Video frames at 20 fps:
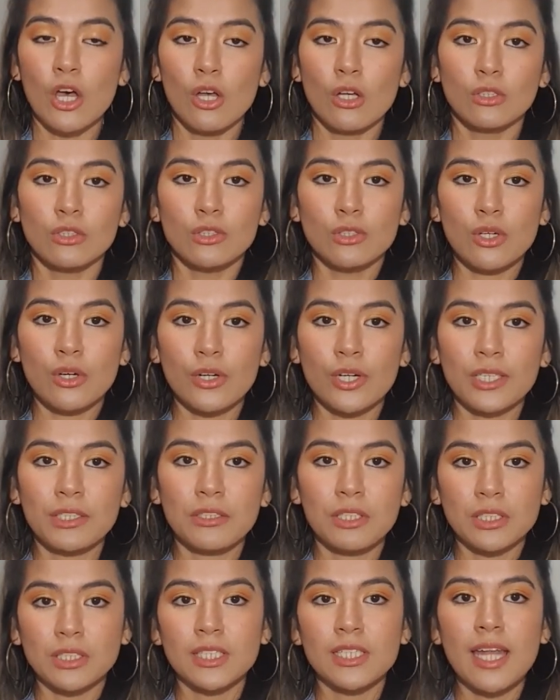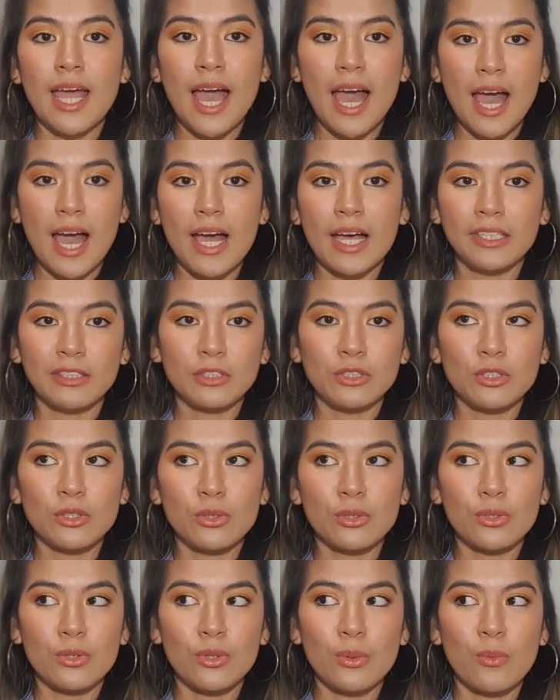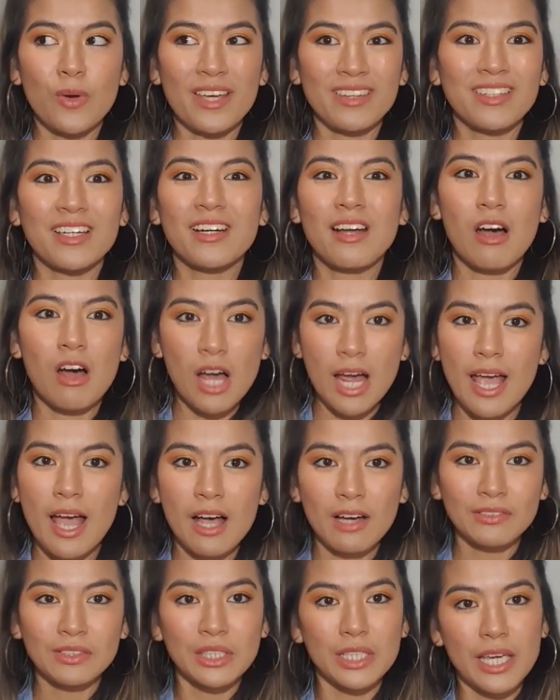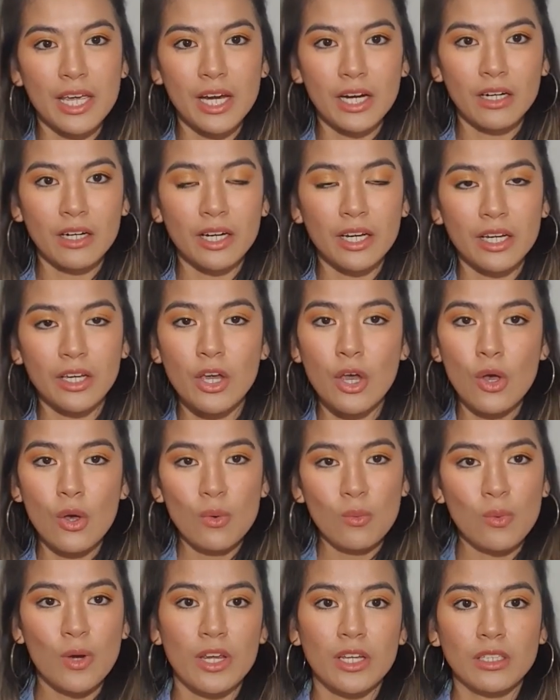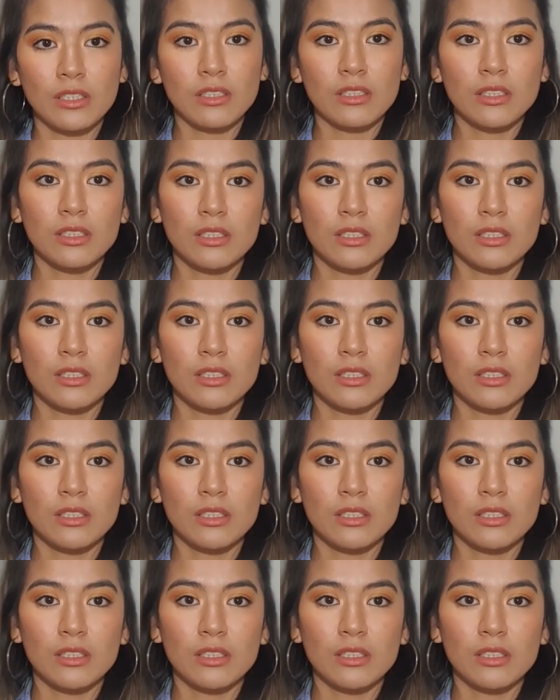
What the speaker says: so it doesn't add to the weight that I have to carry when,